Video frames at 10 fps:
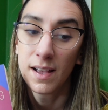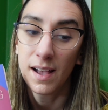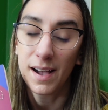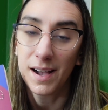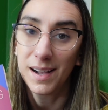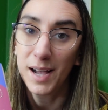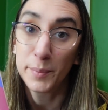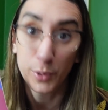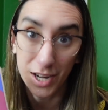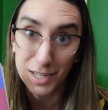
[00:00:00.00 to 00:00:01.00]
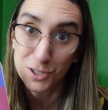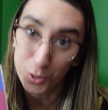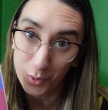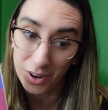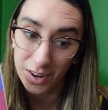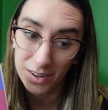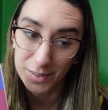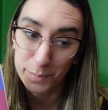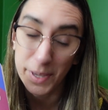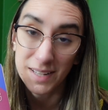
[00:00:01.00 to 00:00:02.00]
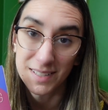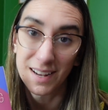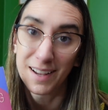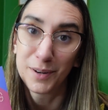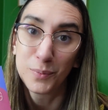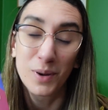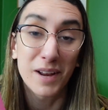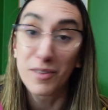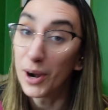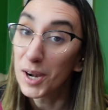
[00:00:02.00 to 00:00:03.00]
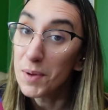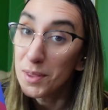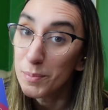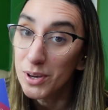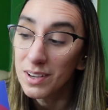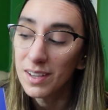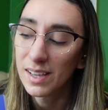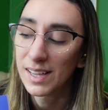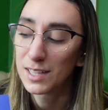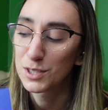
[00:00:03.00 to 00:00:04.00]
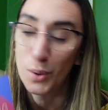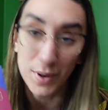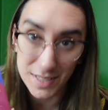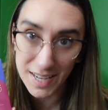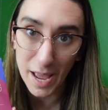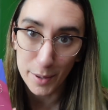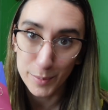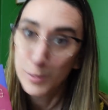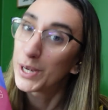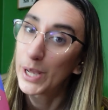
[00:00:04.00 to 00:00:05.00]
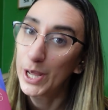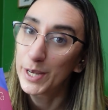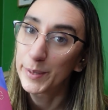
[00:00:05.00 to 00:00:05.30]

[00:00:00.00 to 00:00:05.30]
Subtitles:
I'm pretty sure, based on what I've heard about the book, it's going to get pretty good.